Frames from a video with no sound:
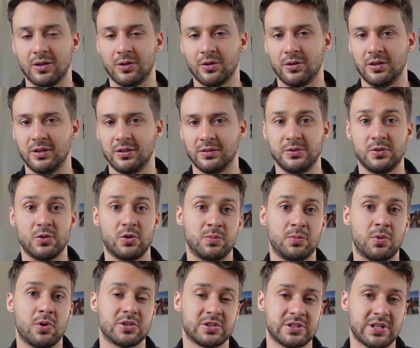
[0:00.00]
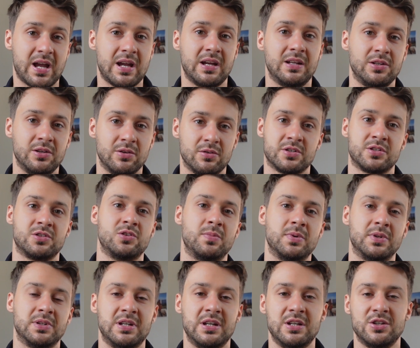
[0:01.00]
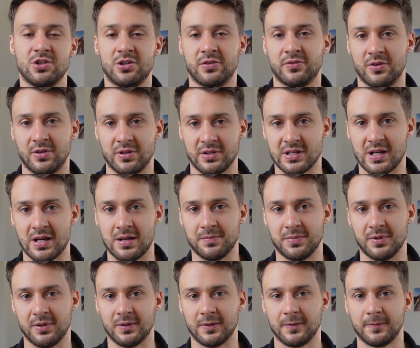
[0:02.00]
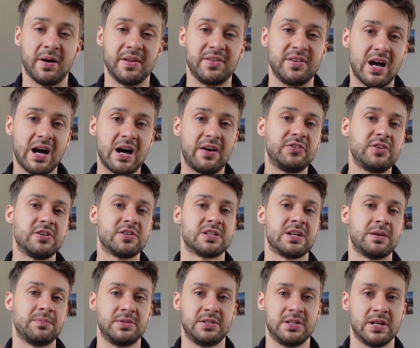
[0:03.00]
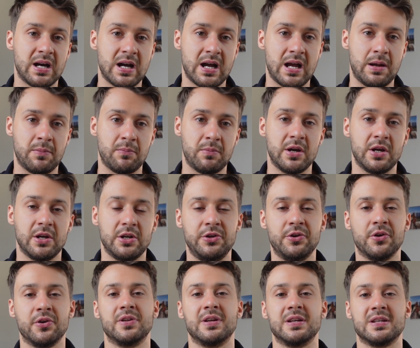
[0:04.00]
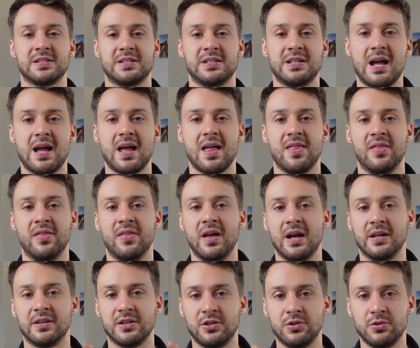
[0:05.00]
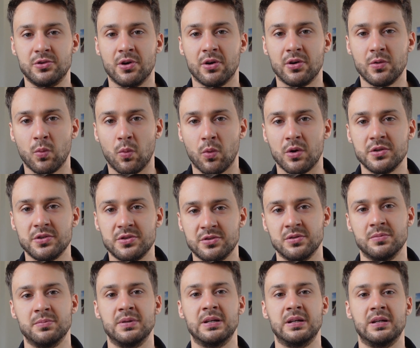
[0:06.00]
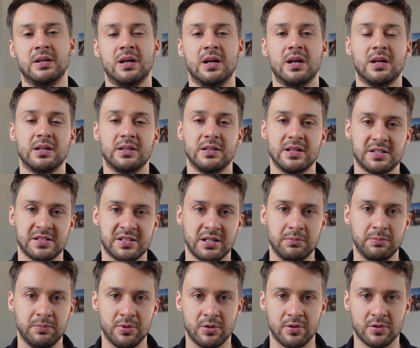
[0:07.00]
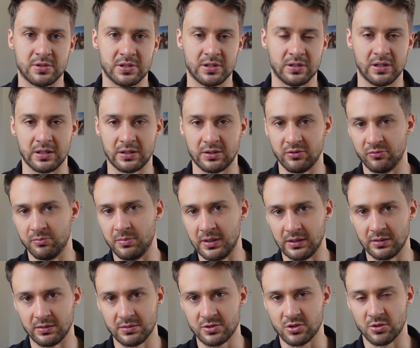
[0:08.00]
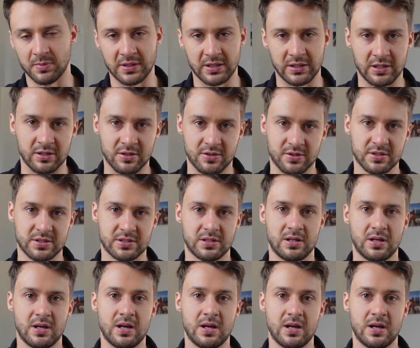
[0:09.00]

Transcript: or your boss hate your stupid teacher, for example. But after some time, you understand that you don't want to be the same person like you've been so many years.